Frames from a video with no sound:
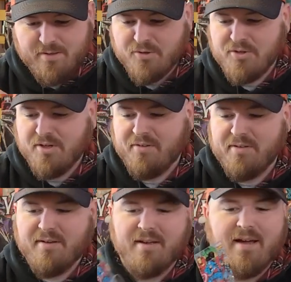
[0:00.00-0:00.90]
just
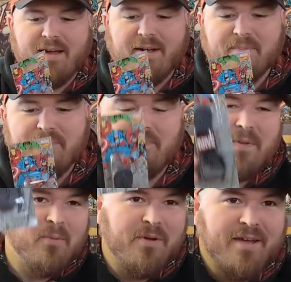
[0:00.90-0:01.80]
in time,
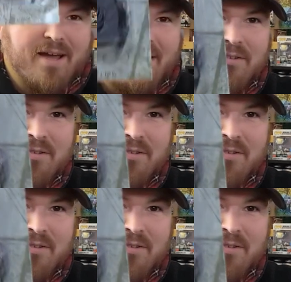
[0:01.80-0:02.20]
we got